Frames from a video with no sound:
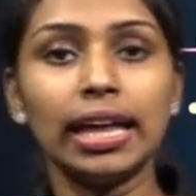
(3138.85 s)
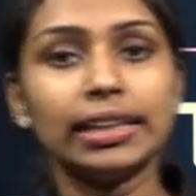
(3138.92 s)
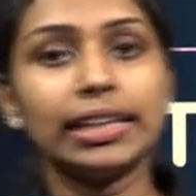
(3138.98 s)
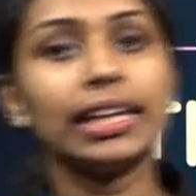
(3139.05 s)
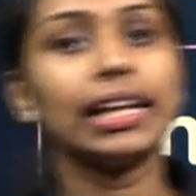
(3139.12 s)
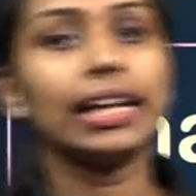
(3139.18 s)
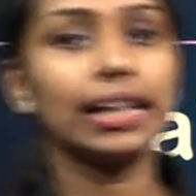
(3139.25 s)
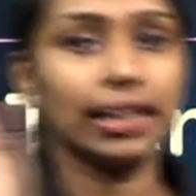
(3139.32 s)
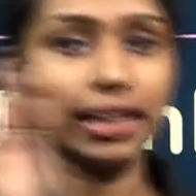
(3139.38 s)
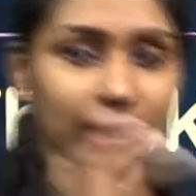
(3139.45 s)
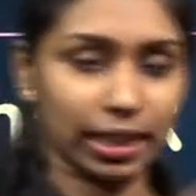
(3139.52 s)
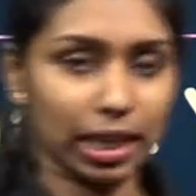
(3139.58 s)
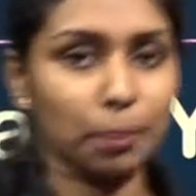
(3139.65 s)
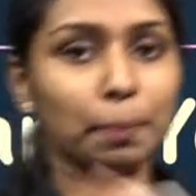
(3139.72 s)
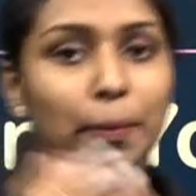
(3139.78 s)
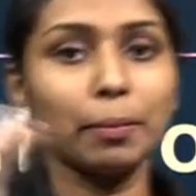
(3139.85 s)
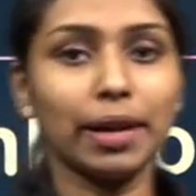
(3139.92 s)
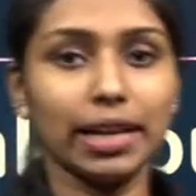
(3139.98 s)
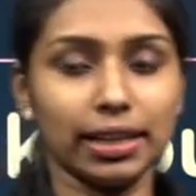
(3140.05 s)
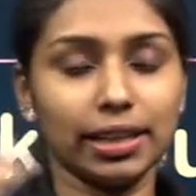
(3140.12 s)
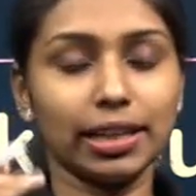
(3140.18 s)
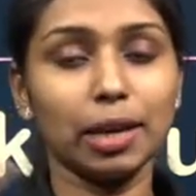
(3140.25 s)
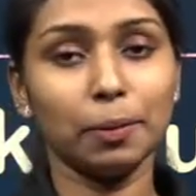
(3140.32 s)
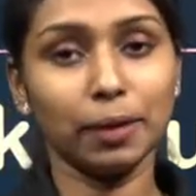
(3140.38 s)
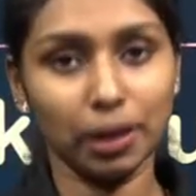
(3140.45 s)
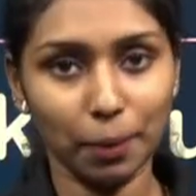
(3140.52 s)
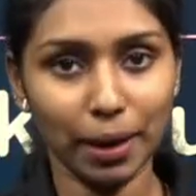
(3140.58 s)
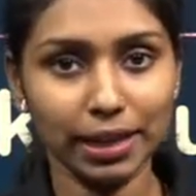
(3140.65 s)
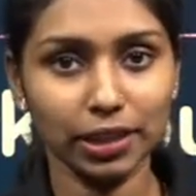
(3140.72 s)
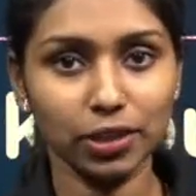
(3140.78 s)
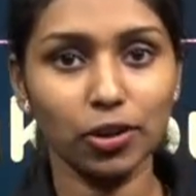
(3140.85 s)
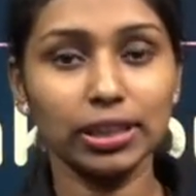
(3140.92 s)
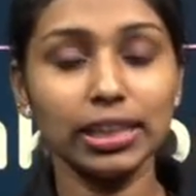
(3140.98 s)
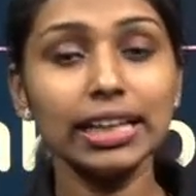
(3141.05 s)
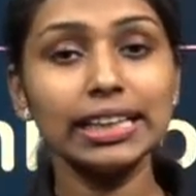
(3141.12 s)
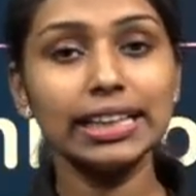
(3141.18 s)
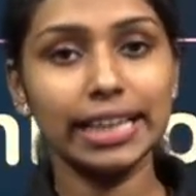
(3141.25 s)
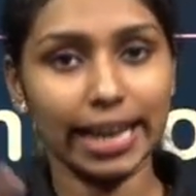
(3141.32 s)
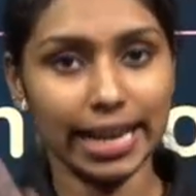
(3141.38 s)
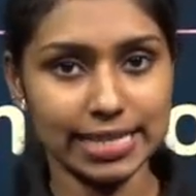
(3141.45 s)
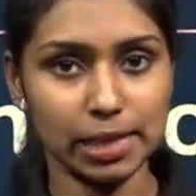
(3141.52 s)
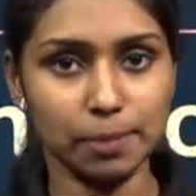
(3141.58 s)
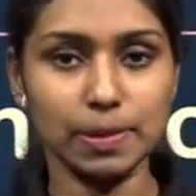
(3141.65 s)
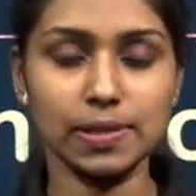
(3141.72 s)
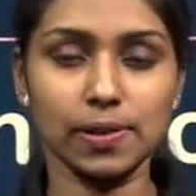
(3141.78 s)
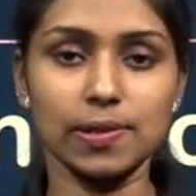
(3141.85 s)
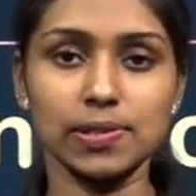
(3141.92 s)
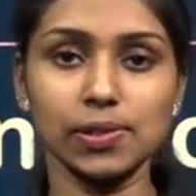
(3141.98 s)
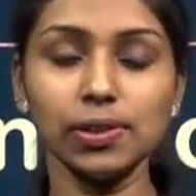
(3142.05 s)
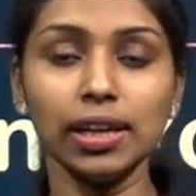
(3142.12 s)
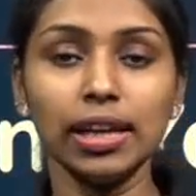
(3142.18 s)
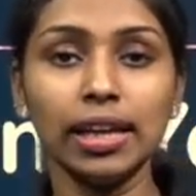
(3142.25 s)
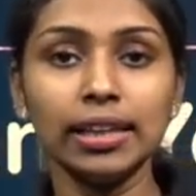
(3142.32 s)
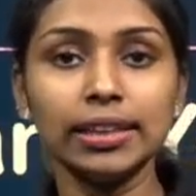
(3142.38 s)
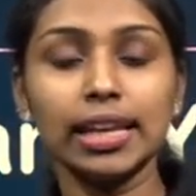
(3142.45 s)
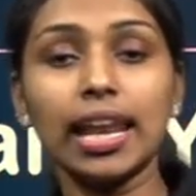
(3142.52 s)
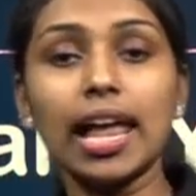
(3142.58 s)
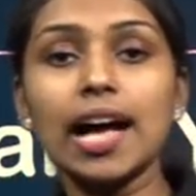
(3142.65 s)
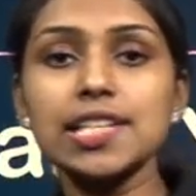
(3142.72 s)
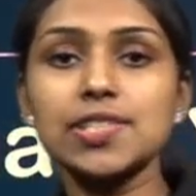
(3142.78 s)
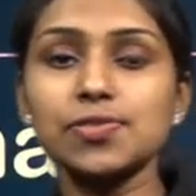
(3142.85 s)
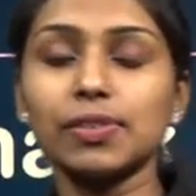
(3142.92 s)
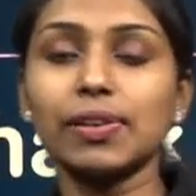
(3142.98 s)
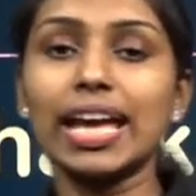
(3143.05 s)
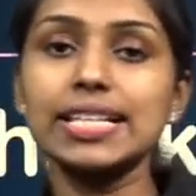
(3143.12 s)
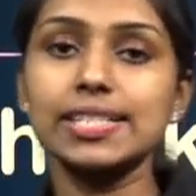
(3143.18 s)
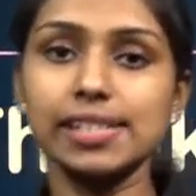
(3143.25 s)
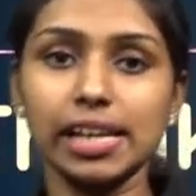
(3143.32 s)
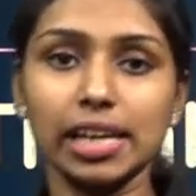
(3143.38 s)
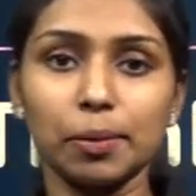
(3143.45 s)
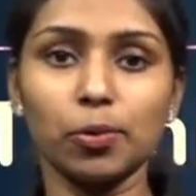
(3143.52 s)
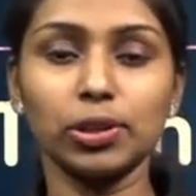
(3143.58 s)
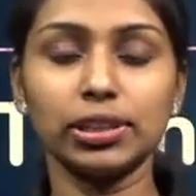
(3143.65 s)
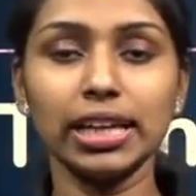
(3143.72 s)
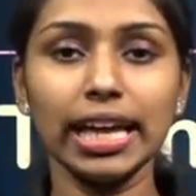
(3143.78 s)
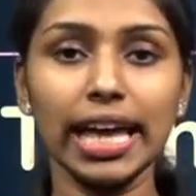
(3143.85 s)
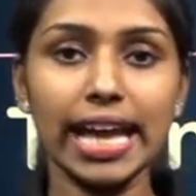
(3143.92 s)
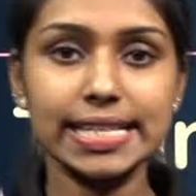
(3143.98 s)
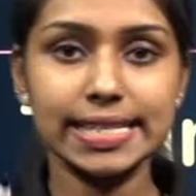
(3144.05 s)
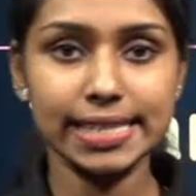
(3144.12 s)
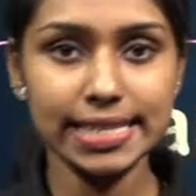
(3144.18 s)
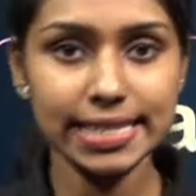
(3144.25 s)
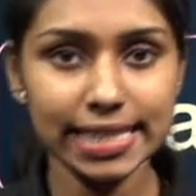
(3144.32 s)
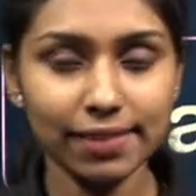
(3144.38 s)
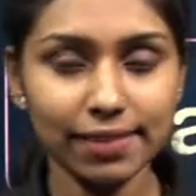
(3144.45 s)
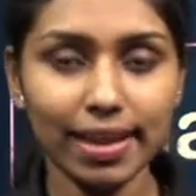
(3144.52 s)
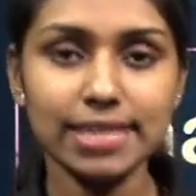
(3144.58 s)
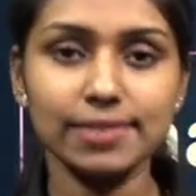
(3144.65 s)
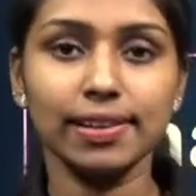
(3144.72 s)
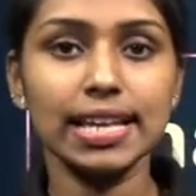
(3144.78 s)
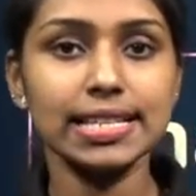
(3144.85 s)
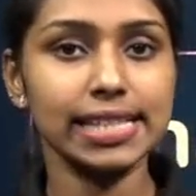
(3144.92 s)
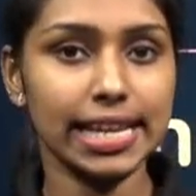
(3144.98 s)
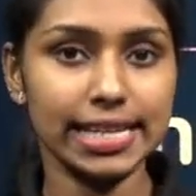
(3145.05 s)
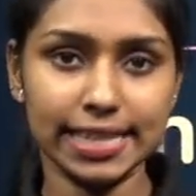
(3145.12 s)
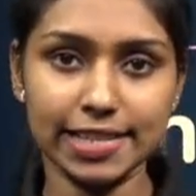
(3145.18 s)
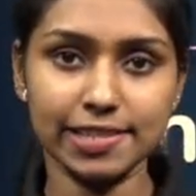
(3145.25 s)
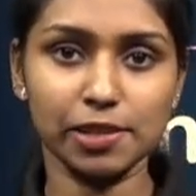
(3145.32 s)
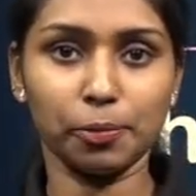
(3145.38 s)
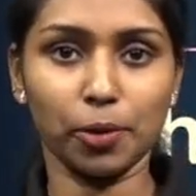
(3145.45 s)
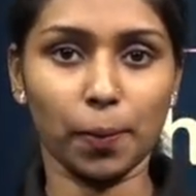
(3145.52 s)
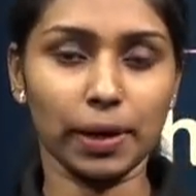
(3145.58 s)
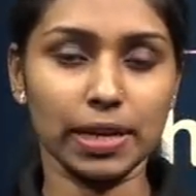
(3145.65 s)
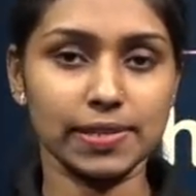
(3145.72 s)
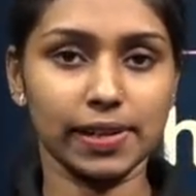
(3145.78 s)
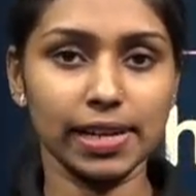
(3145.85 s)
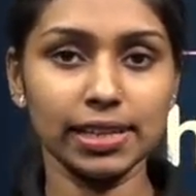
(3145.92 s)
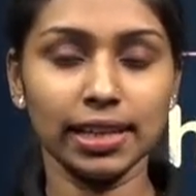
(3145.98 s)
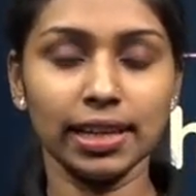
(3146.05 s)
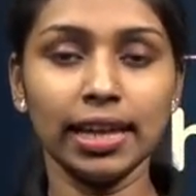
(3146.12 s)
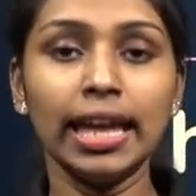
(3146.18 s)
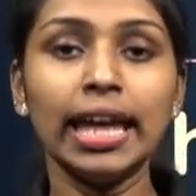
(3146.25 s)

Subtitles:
Then keep it reminding on their examples also. The last one we have studied about the extensive as well as intensive properties, right?